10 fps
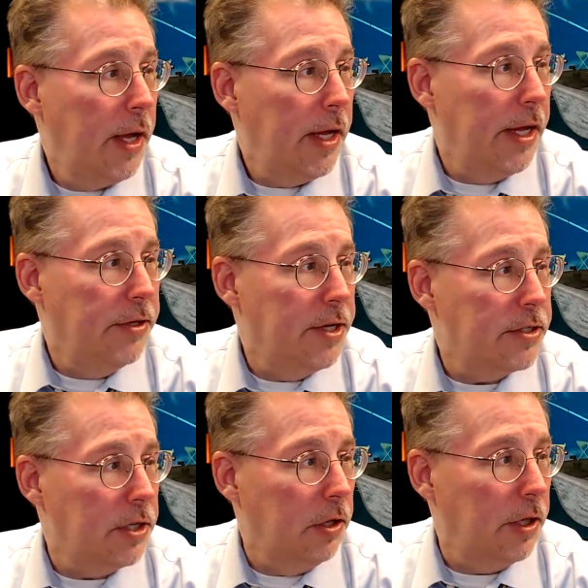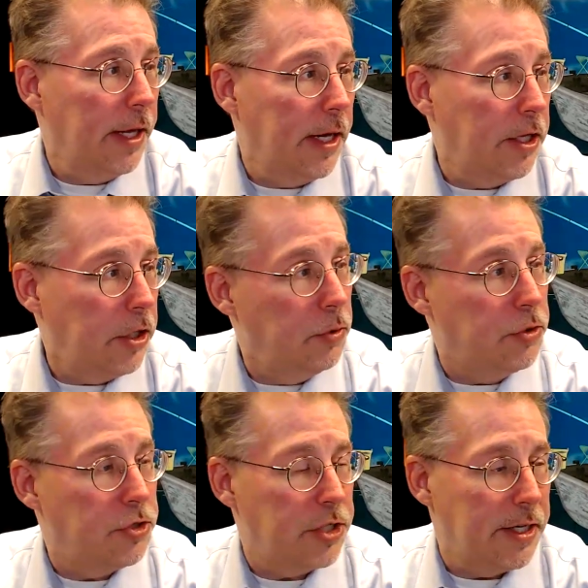It doesn't look like a huge
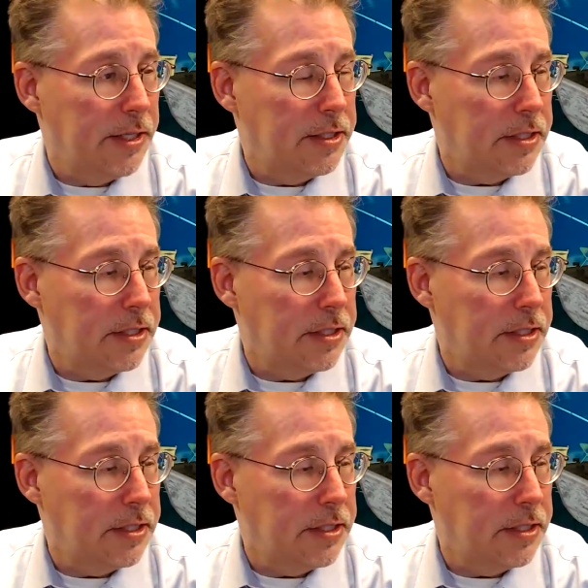chance.